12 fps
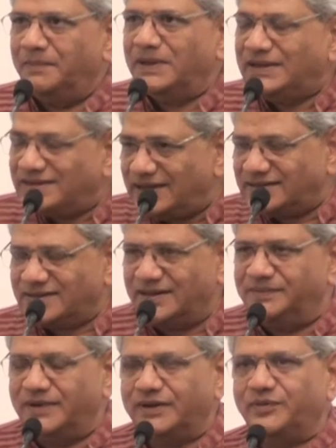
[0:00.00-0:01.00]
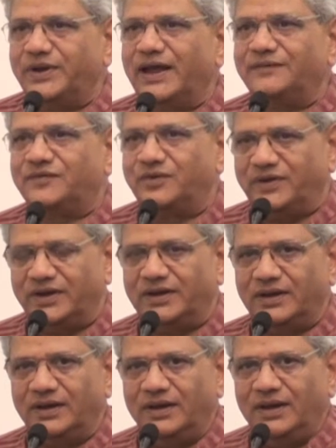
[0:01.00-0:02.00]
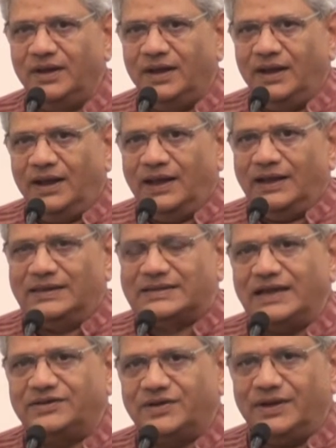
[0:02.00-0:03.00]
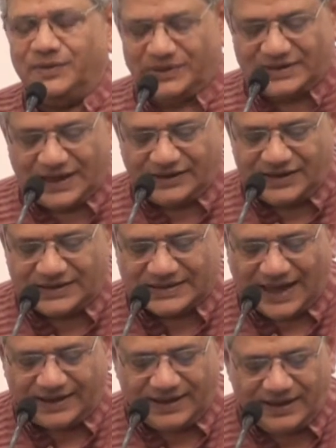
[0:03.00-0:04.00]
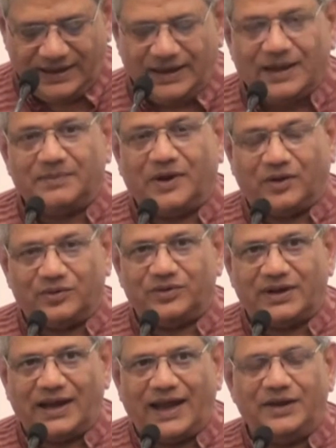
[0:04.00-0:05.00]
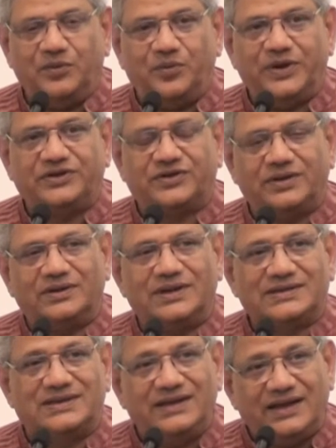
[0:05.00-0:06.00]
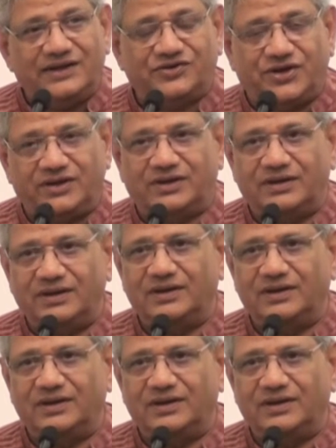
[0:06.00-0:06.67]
but the system that we have today is such a staggering amount, and which the CAG